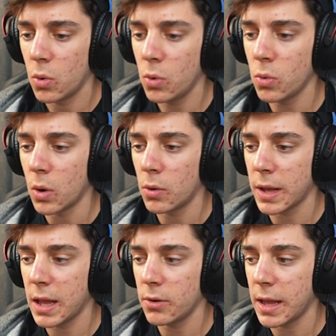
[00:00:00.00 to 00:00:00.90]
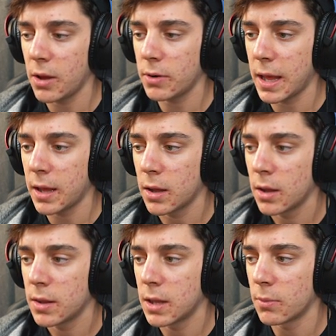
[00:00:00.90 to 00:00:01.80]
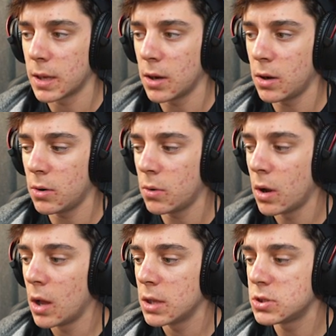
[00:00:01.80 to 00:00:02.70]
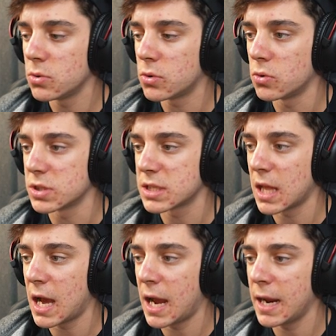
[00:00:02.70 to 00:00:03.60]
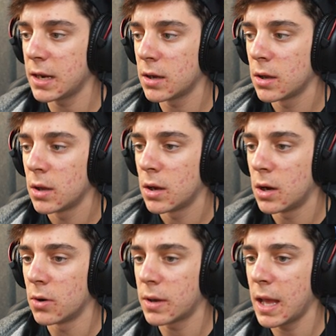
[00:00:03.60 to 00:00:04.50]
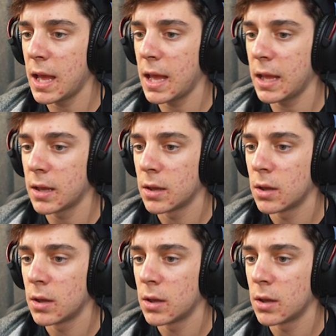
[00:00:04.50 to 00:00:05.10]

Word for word: Ooh, okay, okay, okay. There we go. Do a cool slide. Okay.